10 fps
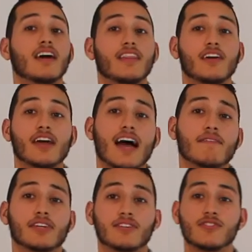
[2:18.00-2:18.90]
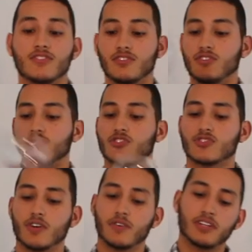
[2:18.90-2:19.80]
And there you have it. You just
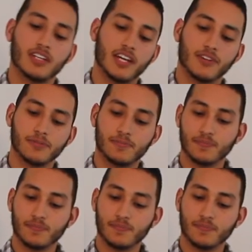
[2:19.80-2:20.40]
serve it in a ladle.